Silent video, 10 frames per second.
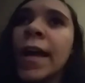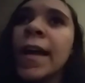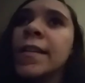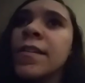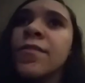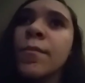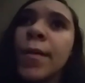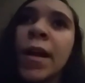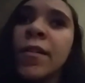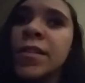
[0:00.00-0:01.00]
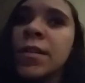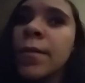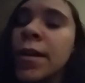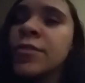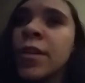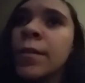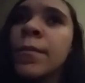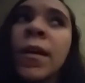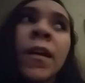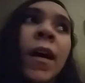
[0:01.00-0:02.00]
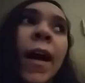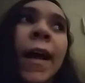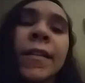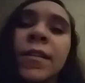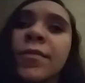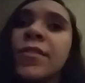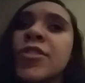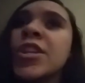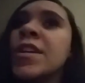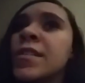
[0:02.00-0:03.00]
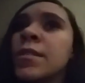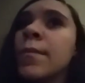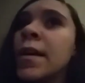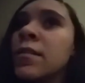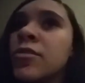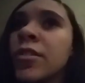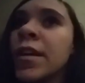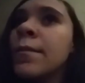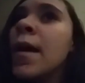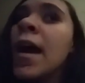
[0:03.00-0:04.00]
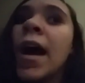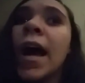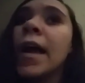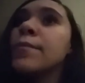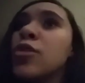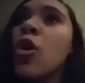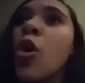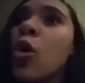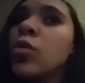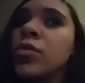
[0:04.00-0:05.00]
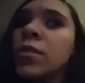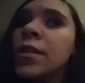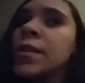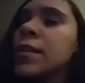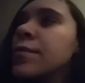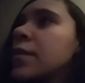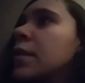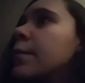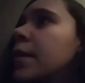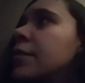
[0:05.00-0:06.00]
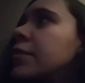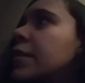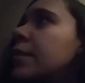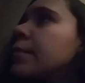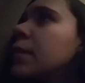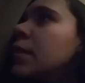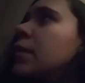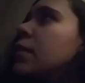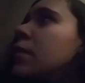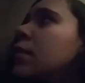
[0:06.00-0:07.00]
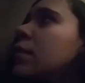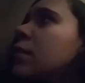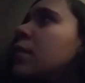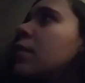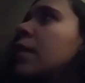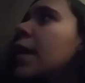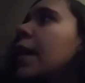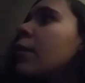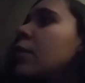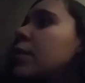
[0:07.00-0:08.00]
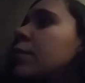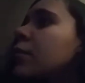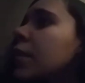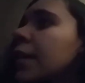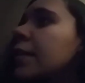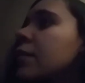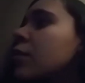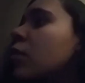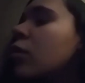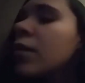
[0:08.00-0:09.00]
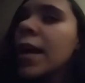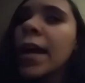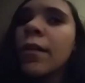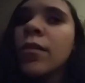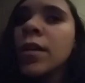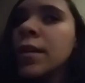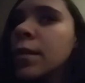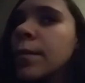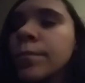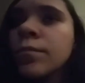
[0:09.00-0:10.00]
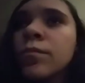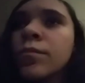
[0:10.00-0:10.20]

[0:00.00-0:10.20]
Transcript: I got different parents in my dream. I got different genes in my dream. I am totally different in my dream. Like I got one of them related to Corey, I got one of them